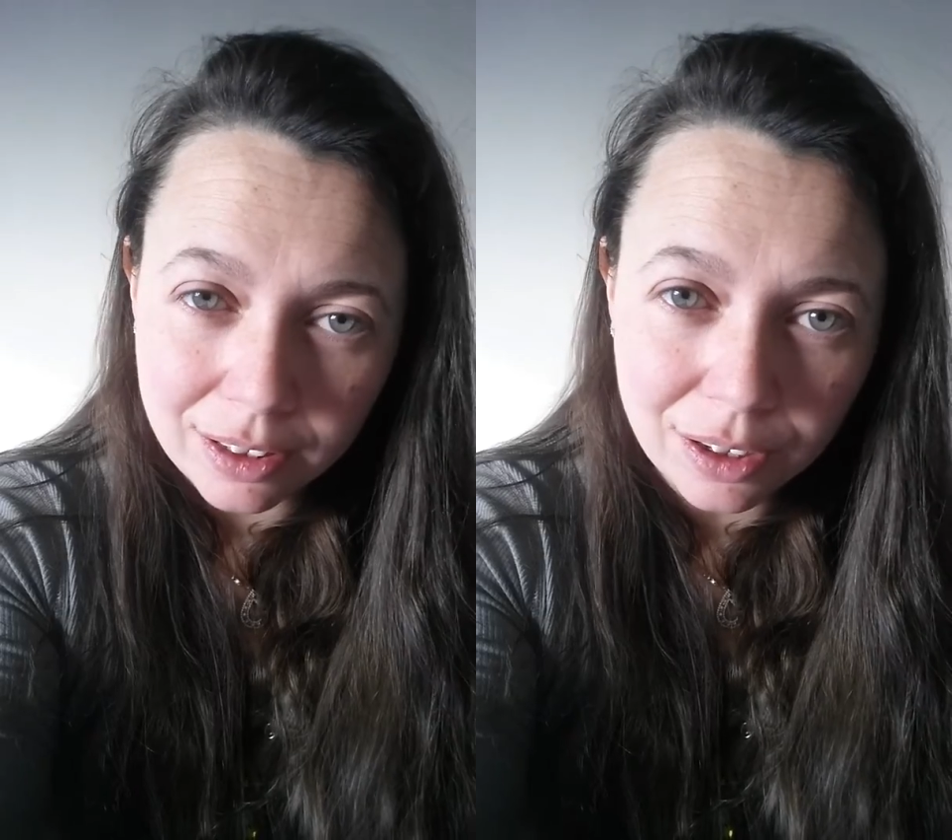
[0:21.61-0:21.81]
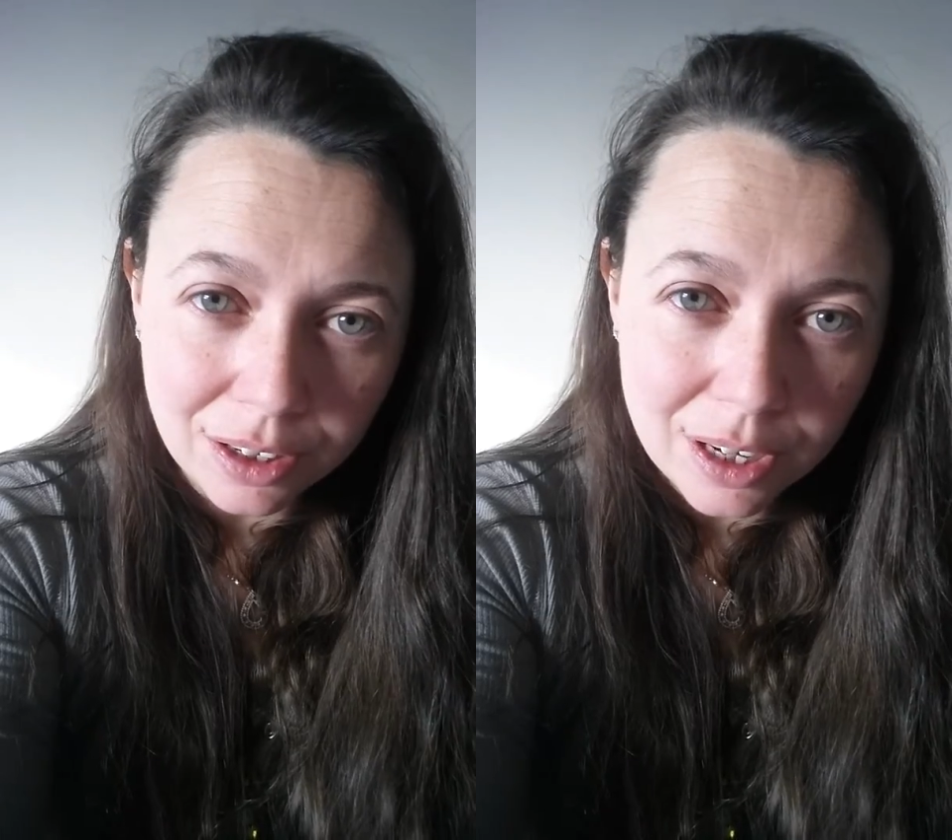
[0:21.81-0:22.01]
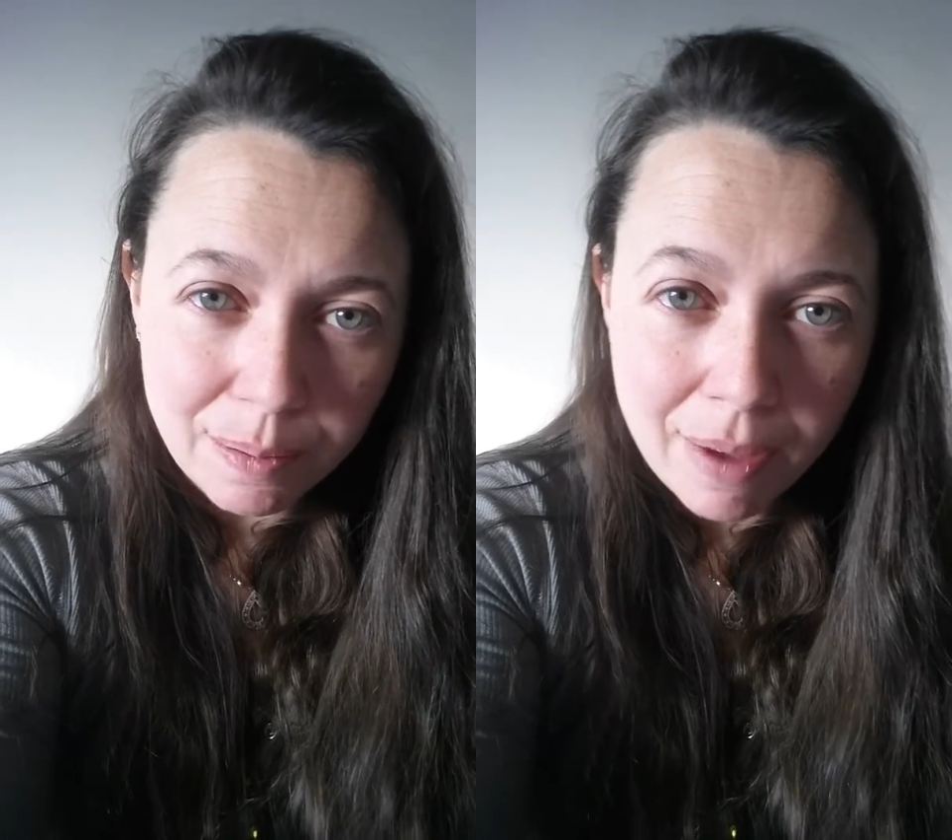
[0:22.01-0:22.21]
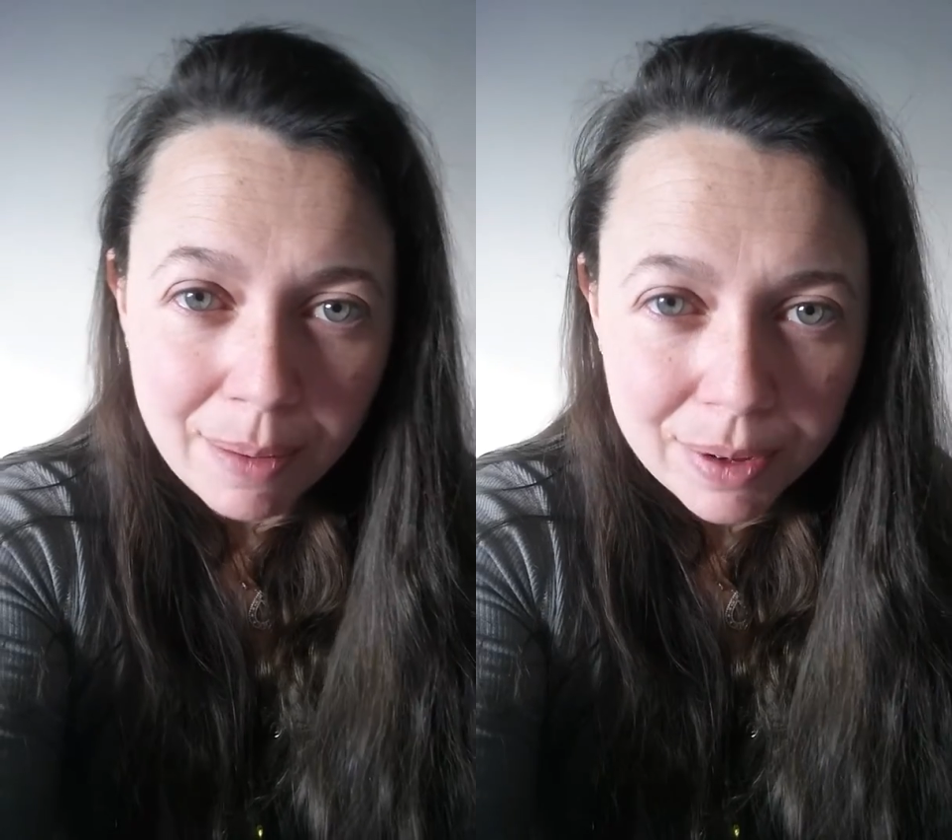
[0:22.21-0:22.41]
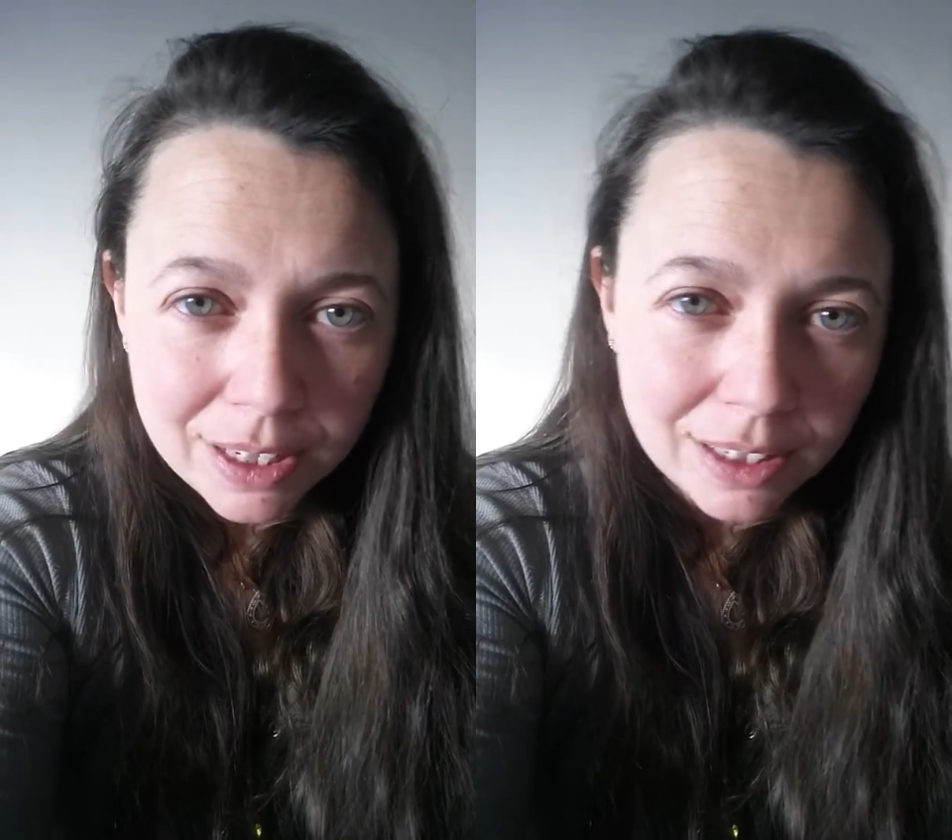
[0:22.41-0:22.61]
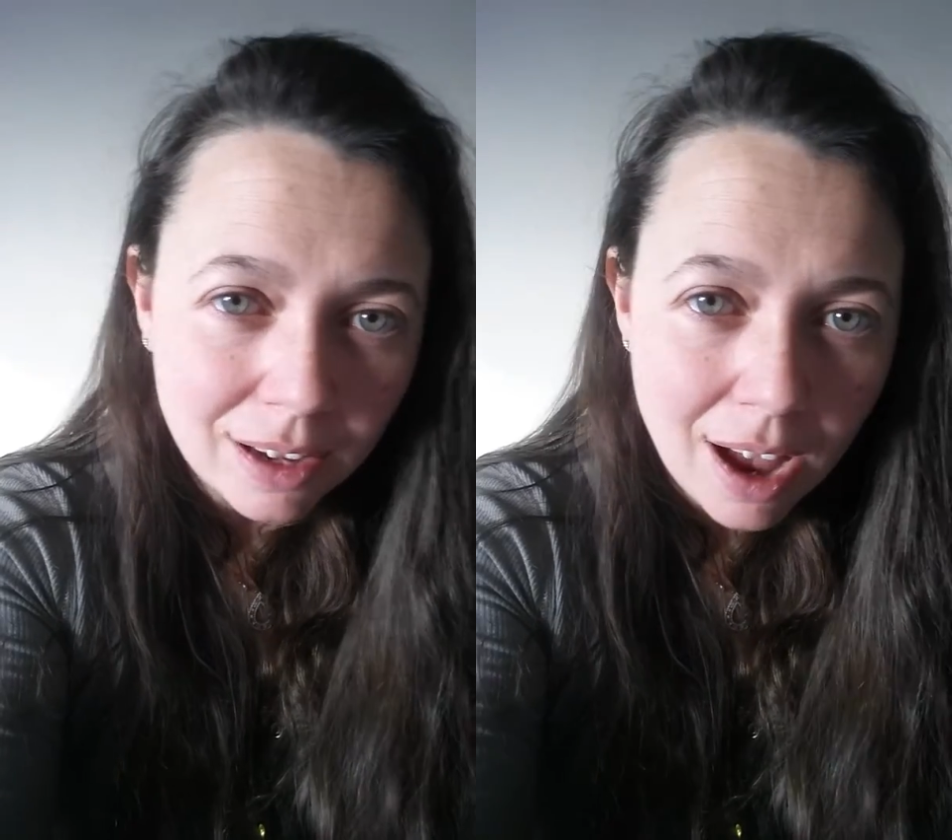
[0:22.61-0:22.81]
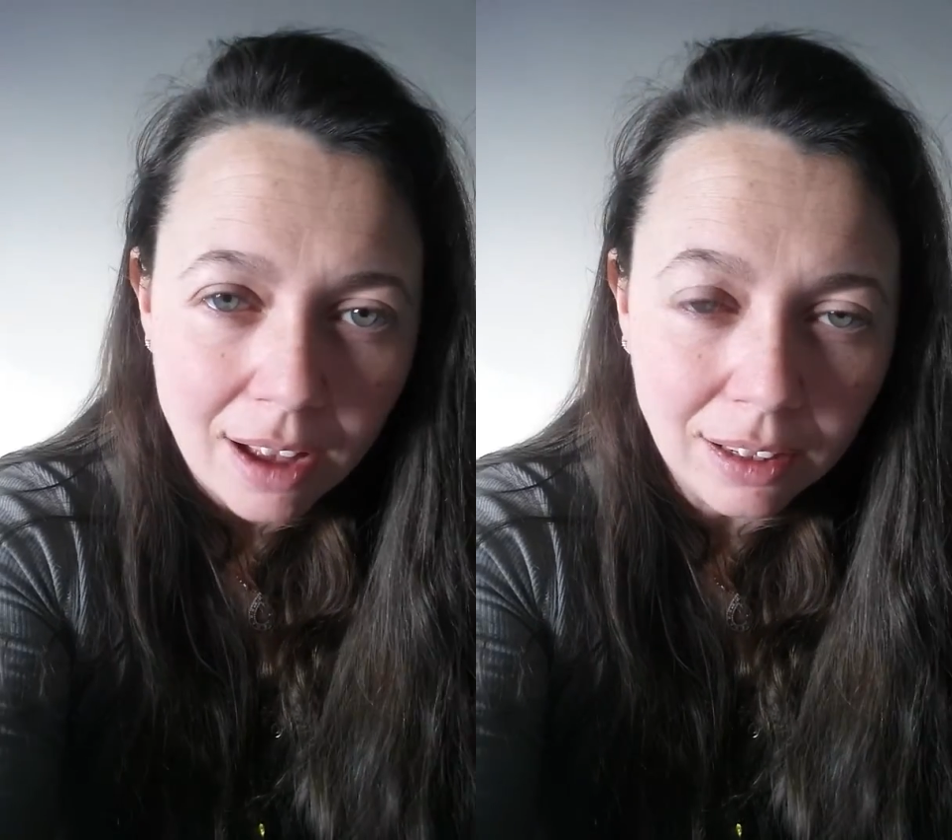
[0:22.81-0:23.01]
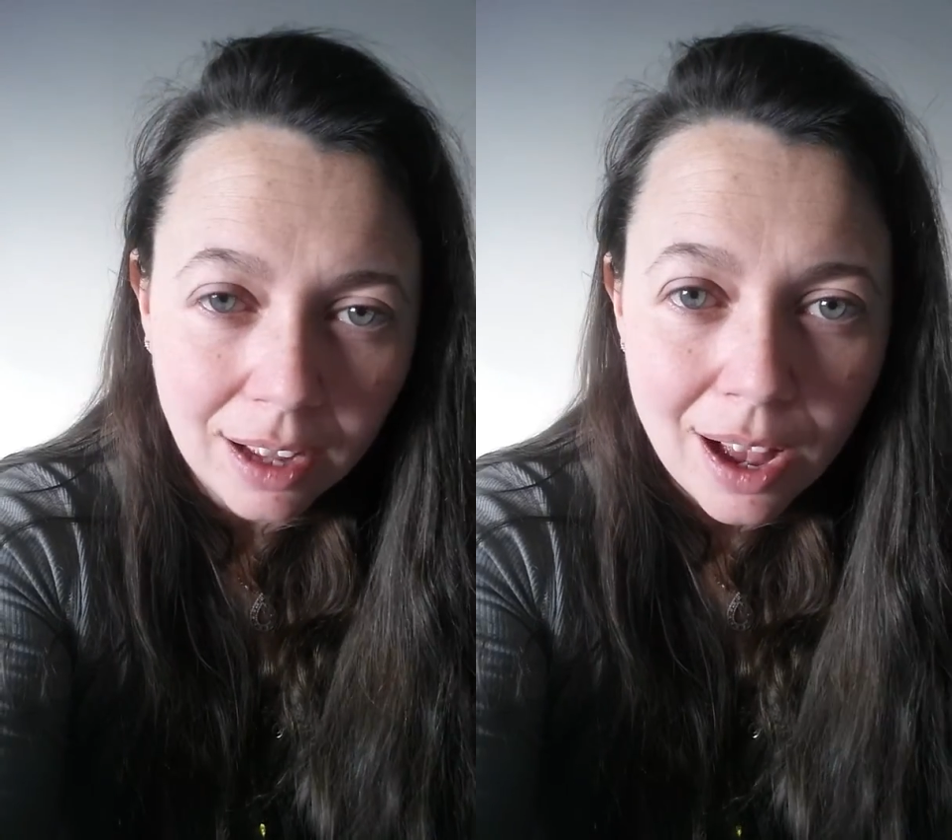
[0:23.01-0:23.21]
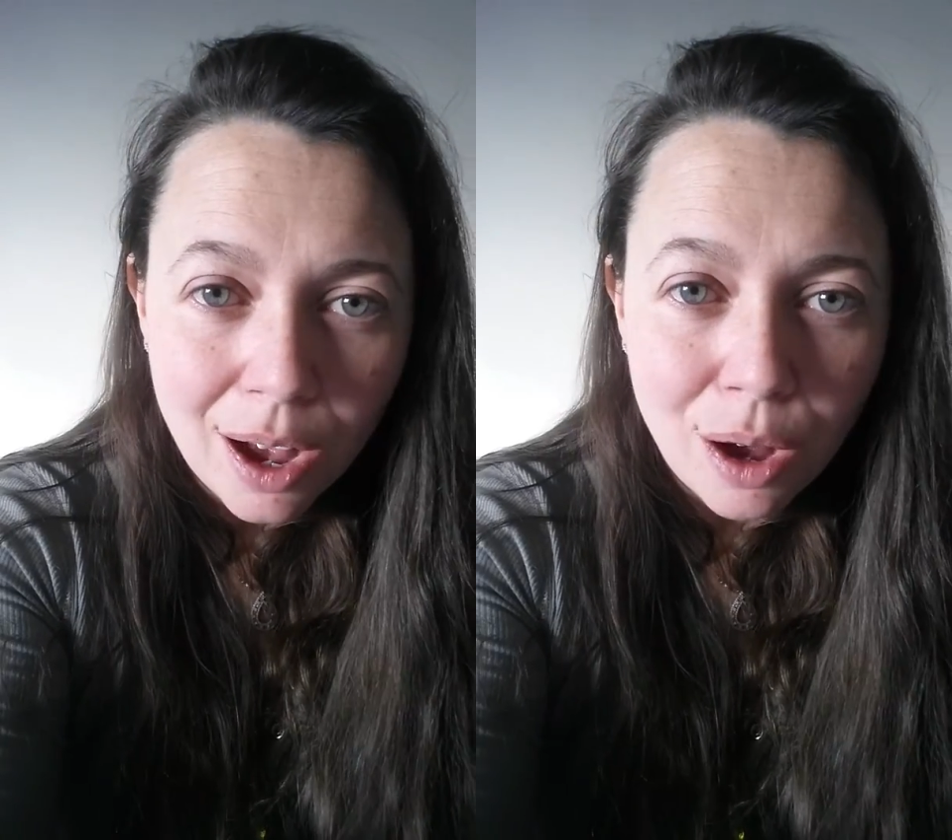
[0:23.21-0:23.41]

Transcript: Dr. Pepper style.